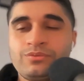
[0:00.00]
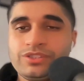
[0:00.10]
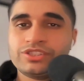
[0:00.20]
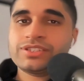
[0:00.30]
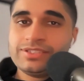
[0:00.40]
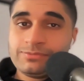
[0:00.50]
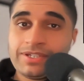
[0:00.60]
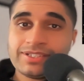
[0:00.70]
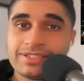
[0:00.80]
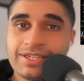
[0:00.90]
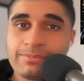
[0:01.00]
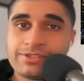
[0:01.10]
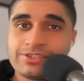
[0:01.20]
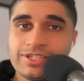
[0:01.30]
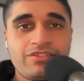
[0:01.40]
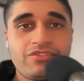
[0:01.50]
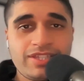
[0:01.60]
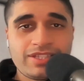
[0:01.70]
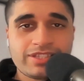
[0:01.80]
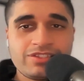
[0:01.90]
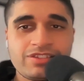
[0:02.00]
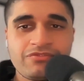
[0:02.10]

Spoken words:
which is basically MSG. This is the